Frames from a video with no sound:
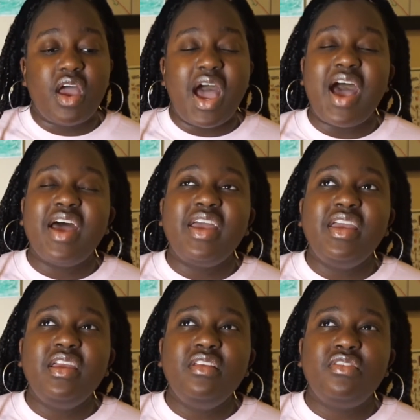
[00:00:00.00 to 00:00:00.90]

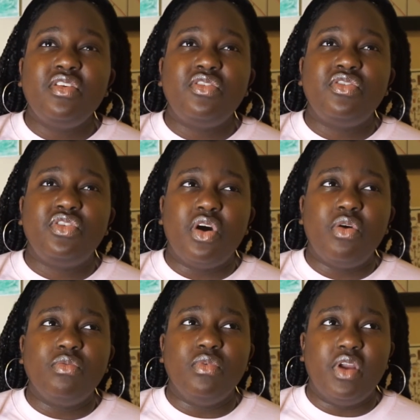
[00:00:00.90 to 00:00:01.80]
I just
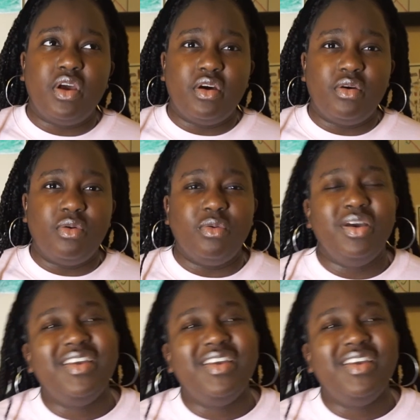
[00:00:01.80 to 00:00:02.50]
don't know.